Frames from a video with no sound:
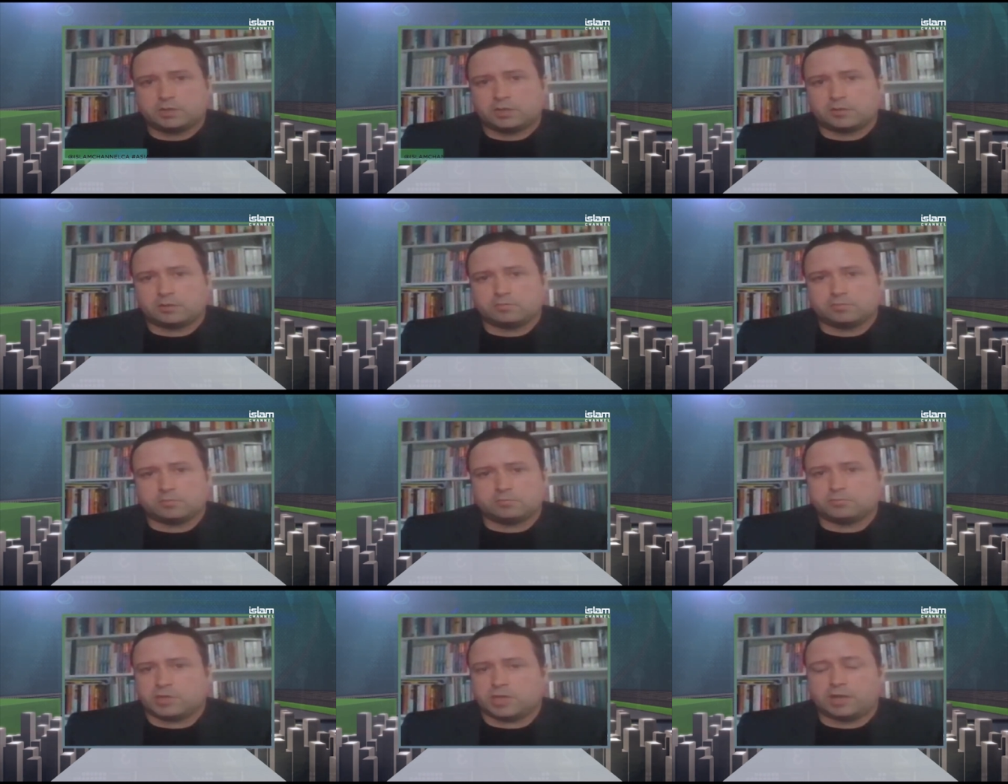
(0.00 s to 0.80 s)

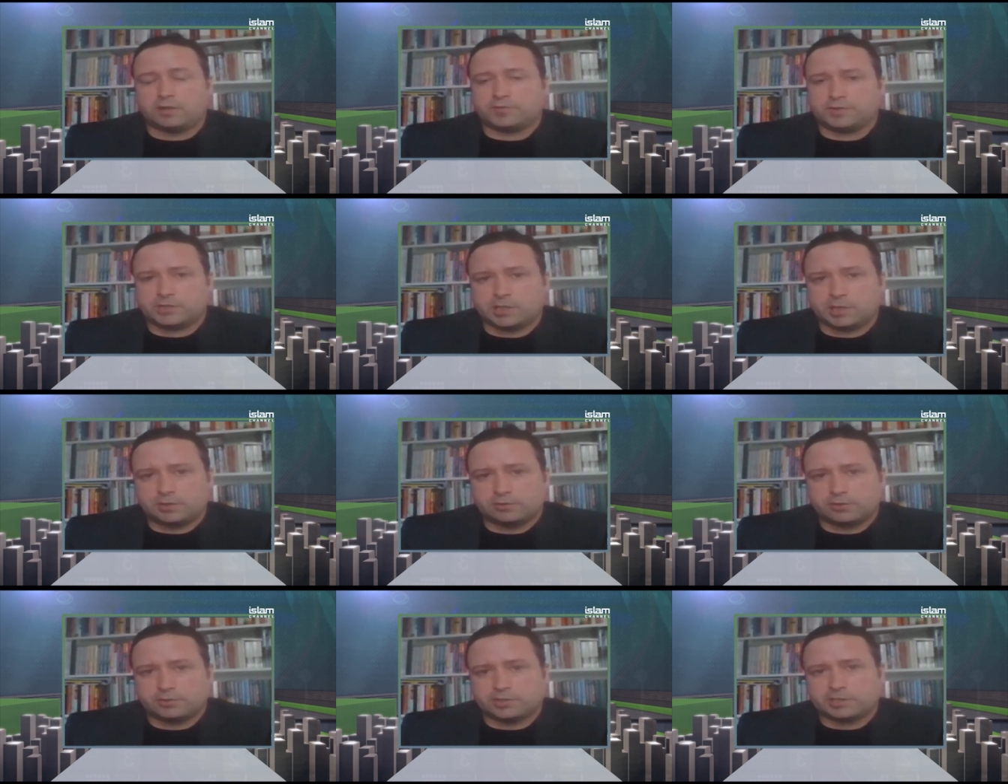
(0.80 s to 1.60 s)
Um, they haven't
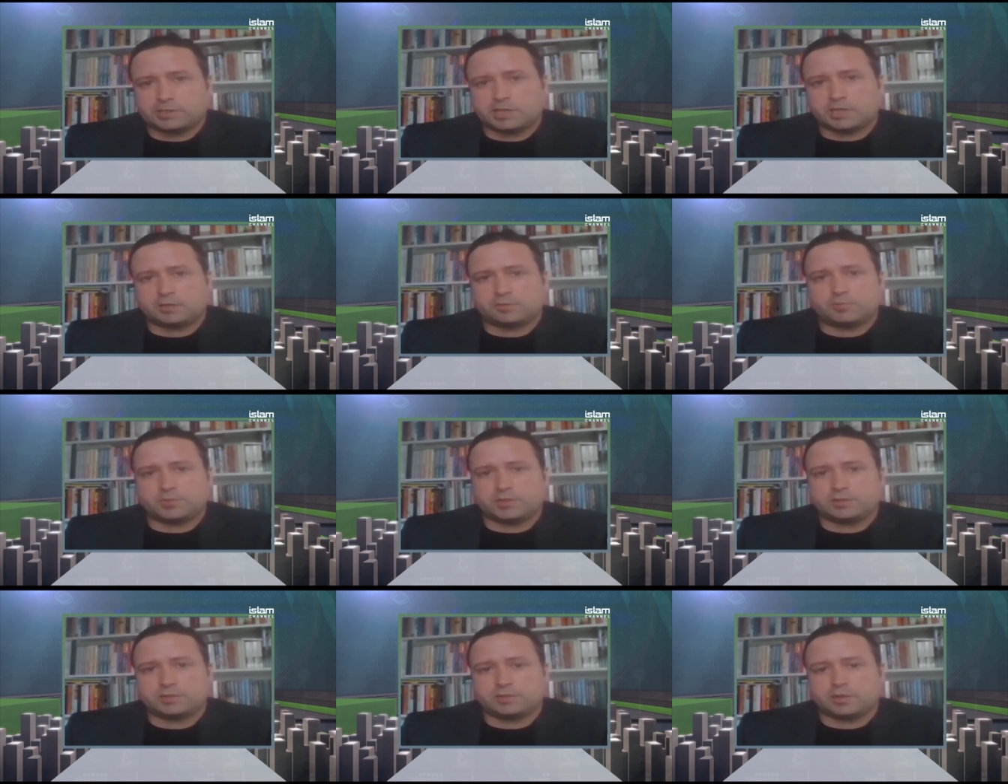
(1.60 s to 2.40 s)
decided on this yet,
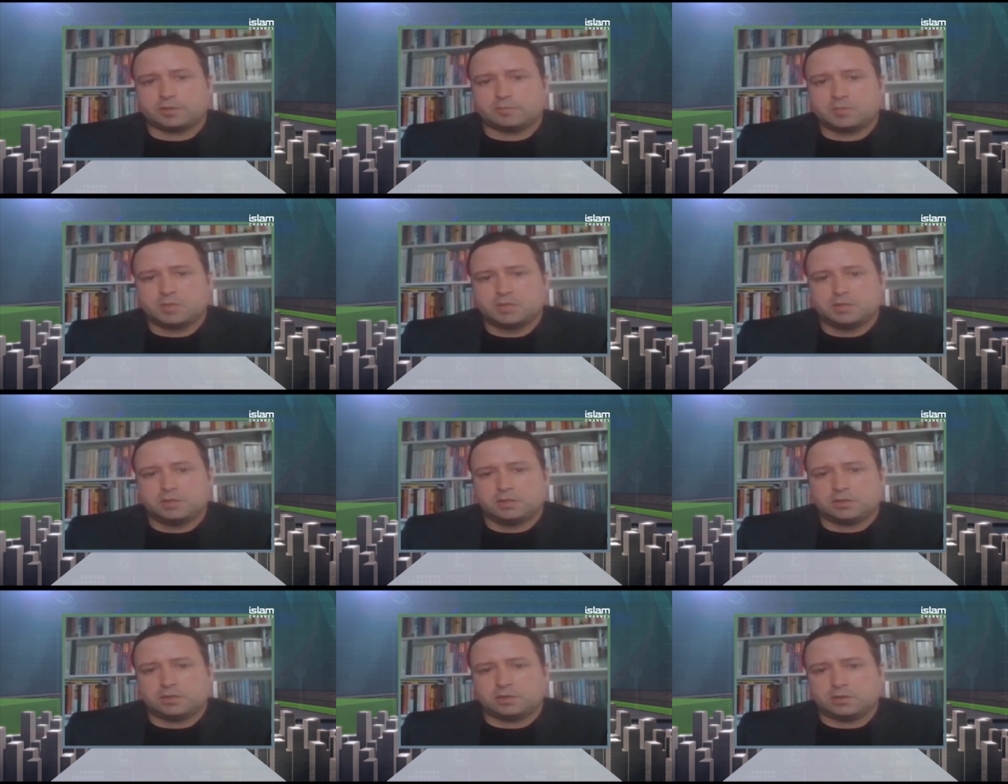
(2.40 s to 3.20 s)
but um,
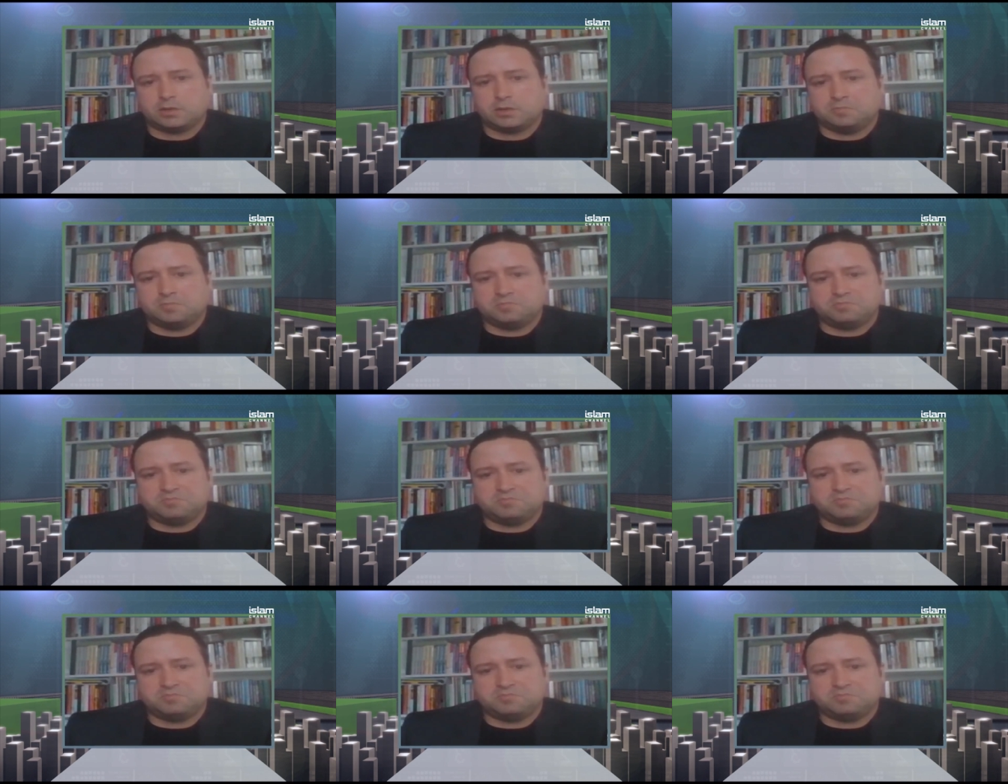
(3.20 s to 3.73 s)
uh,